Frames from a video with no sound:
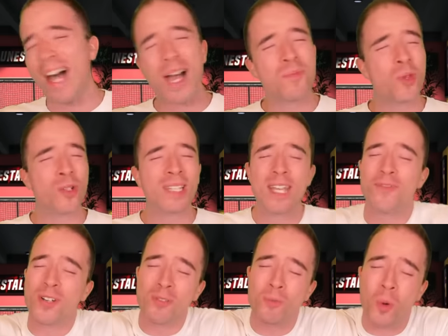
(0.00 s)
I'm not
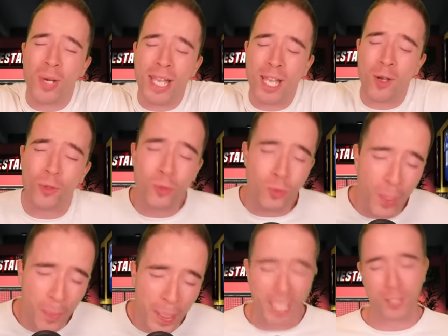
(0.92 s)
even walking onto the
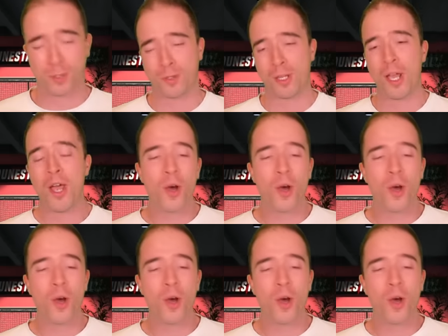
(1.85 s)
pitch.